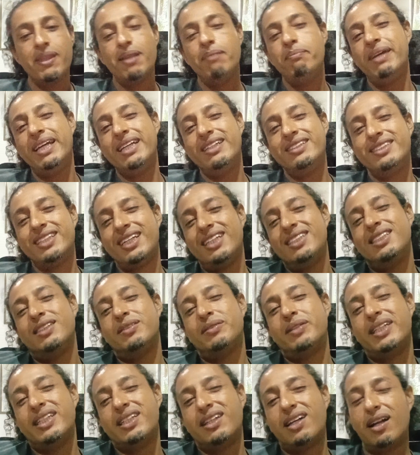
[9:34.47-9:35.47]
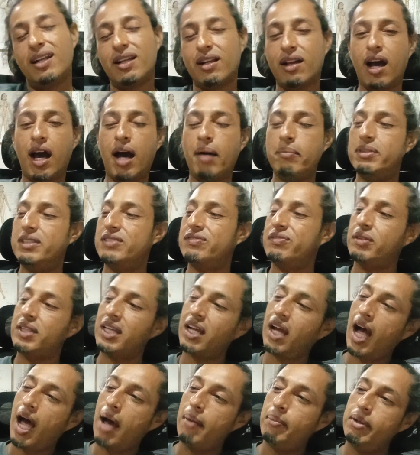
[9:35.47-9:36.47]
Makes sense. That's why they count commons for the
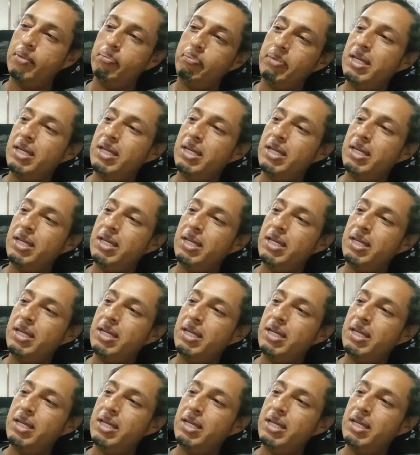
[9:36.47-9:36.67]
common